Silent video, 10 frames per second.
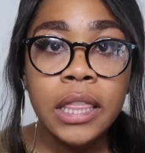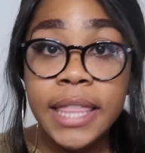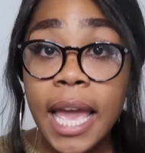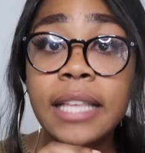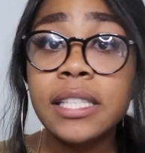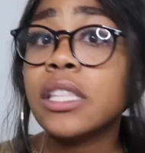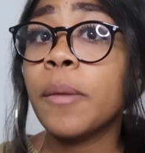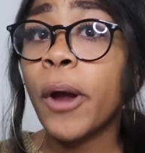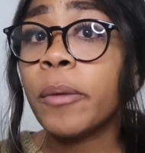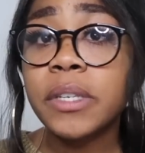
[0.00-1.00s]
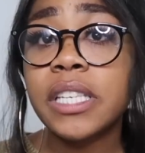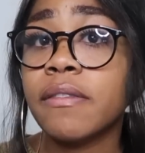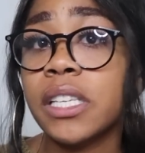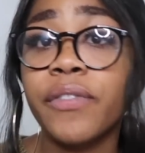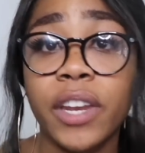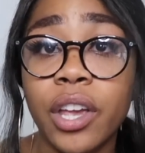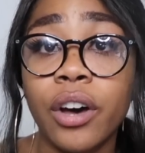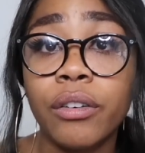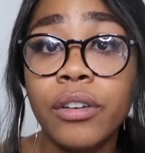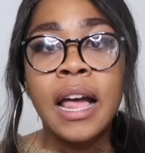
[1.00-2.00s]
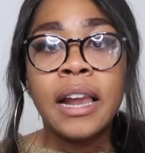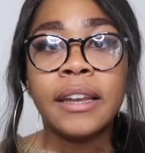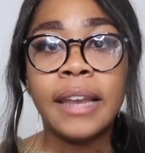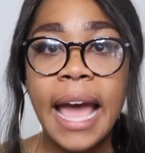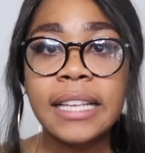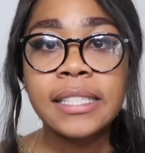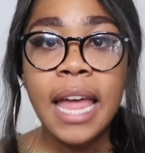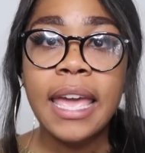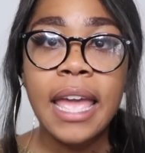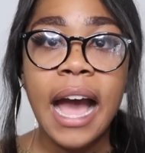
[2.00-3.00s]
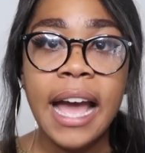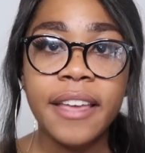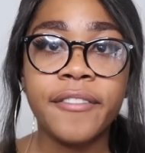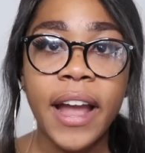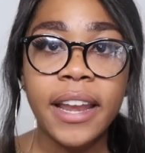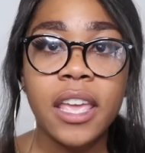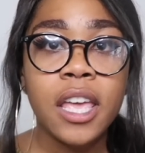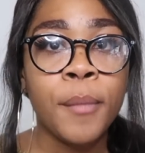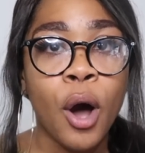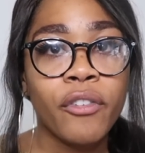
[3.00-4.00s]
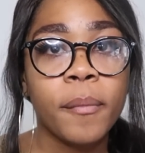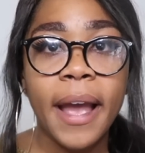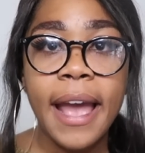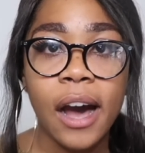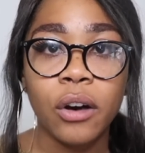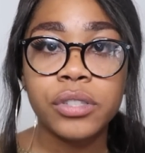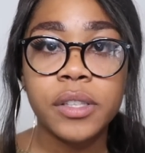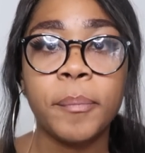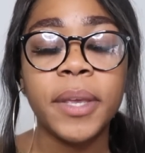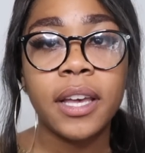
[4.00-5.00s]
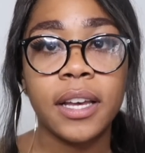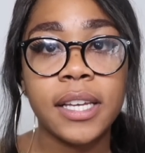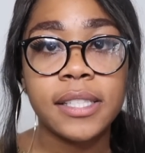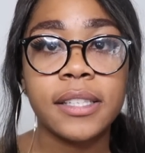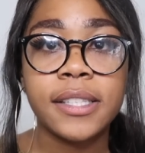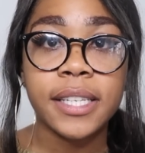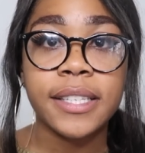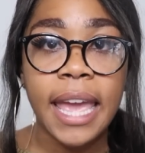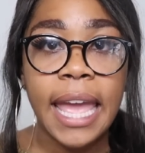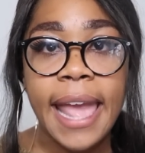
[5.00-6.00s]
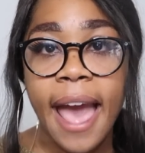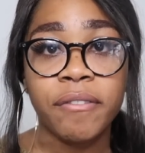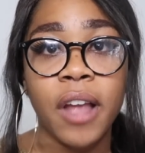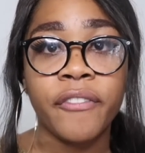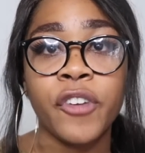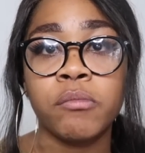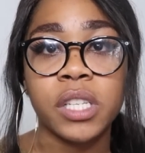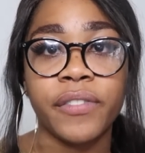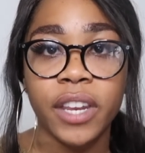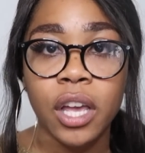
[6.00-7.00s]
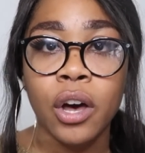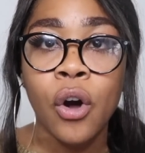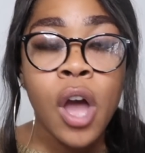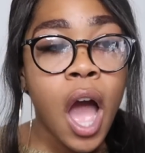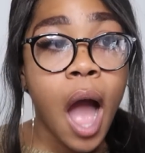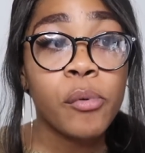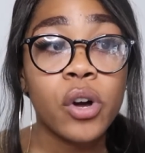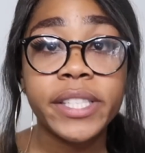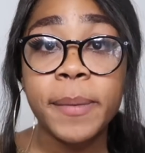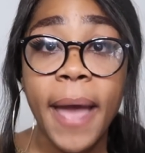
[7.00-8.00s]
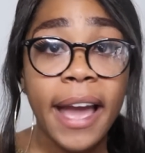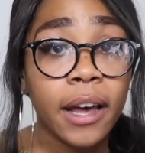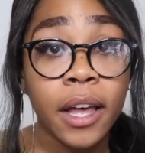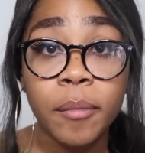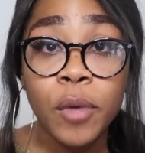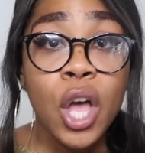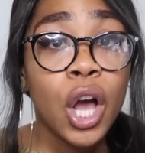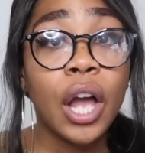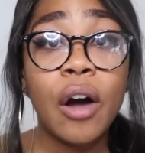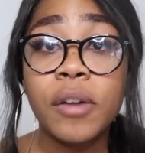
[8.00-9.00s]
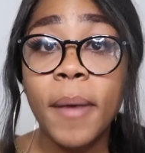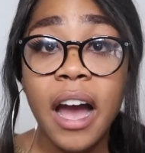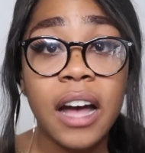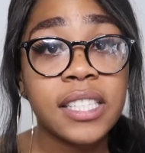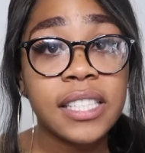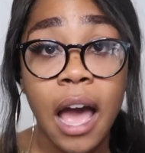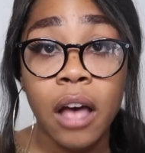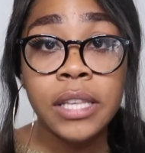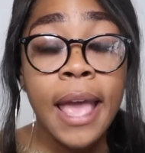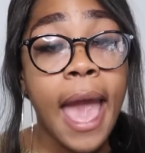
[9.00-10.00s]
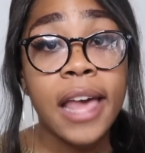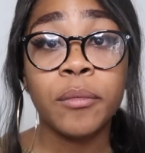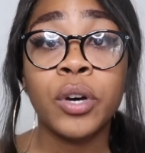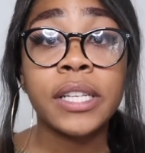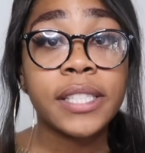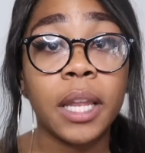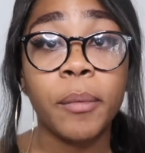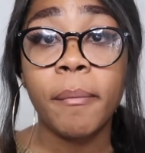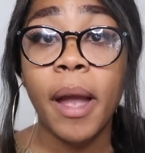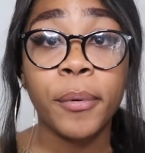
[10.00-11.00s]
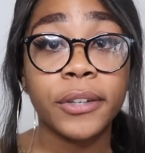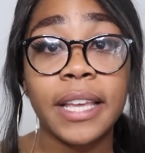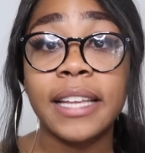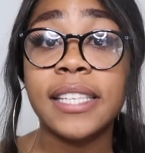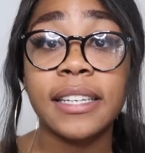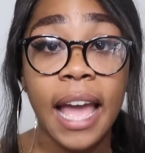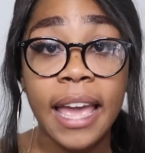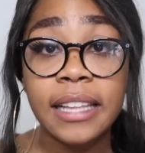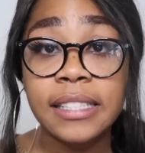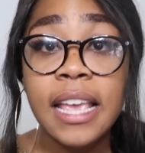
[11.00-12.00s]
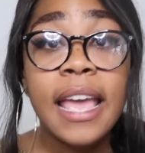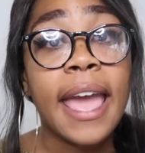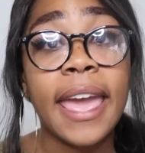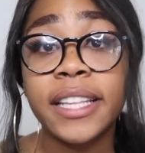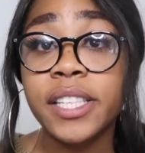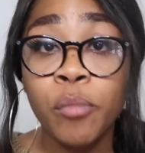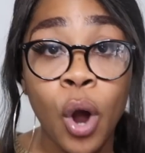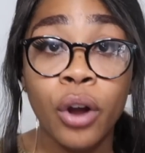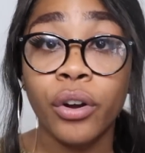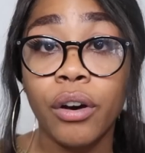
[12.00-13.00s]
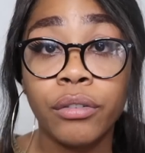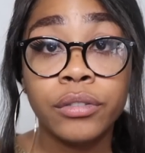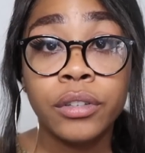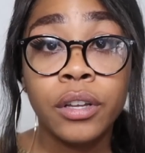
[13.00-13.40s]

That's the purpose of this video. Last night, I invited him over my house because today, after I film this video, I'm going to pack up, go to my auntie's house, and I'm going to celebrate my birthday tonight and tomorrow.